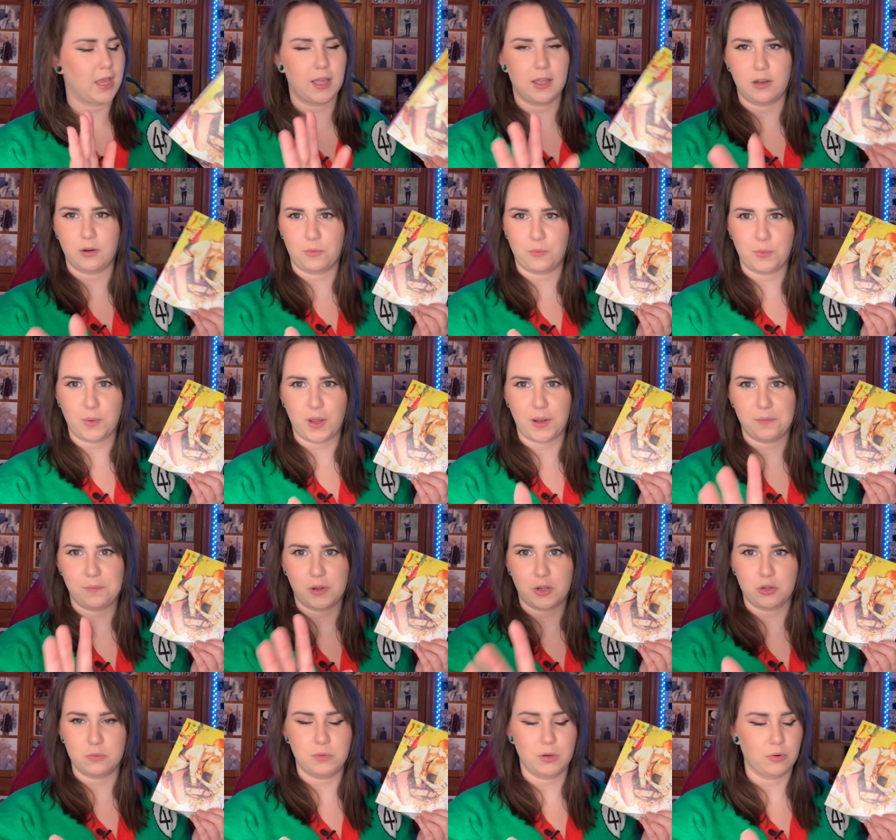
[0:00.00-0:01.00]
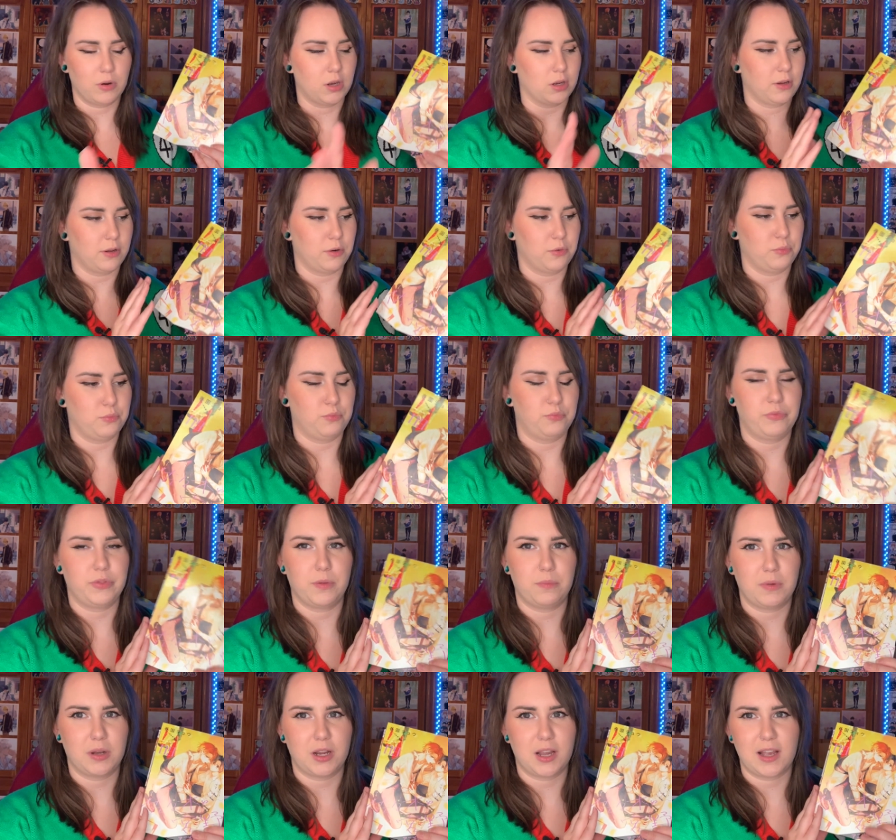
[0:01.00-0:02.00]
I don't want I could be wrong on
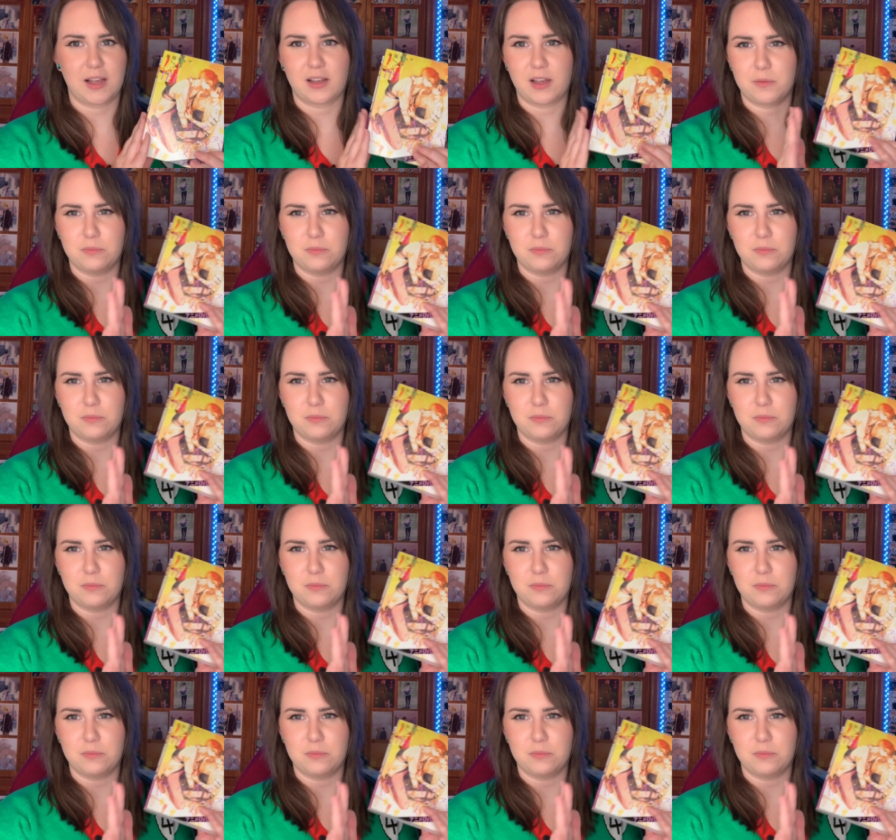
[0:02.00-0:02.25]
the mangaka